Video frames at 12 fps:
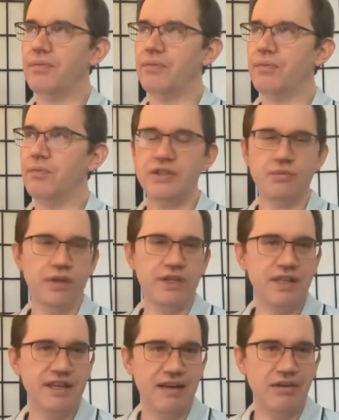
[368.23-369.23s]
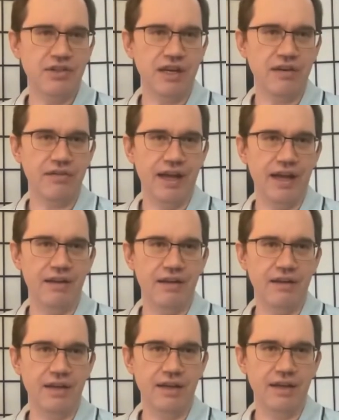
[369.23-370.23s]
What's the downside of that
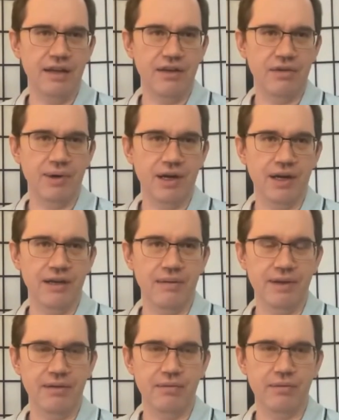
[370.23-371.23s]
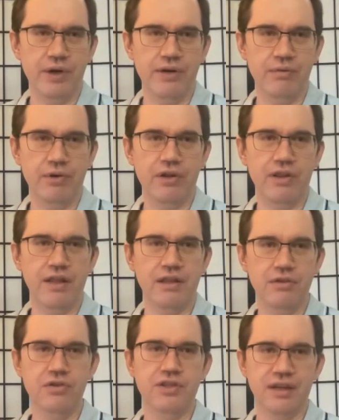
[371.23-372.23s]
in your mind? I mean, what are they
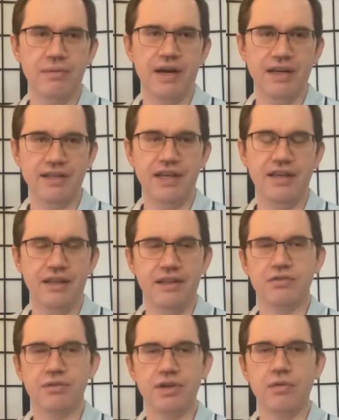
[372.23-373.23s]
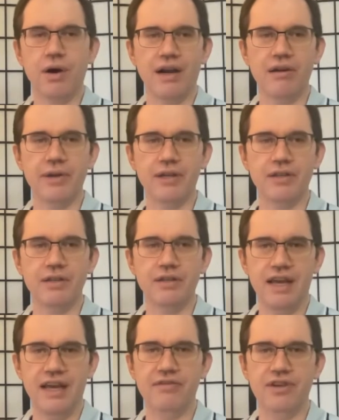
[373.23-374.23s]
losing by taking this
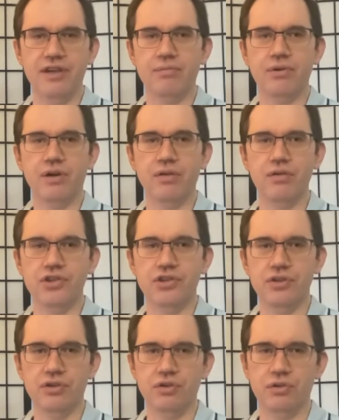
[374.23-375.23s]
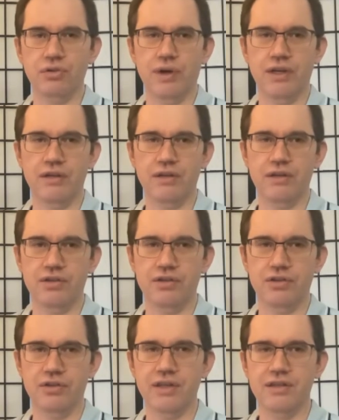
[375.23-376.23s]
requirements heavy approach to
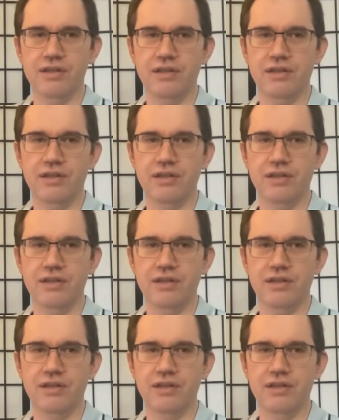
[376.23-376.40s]
stories?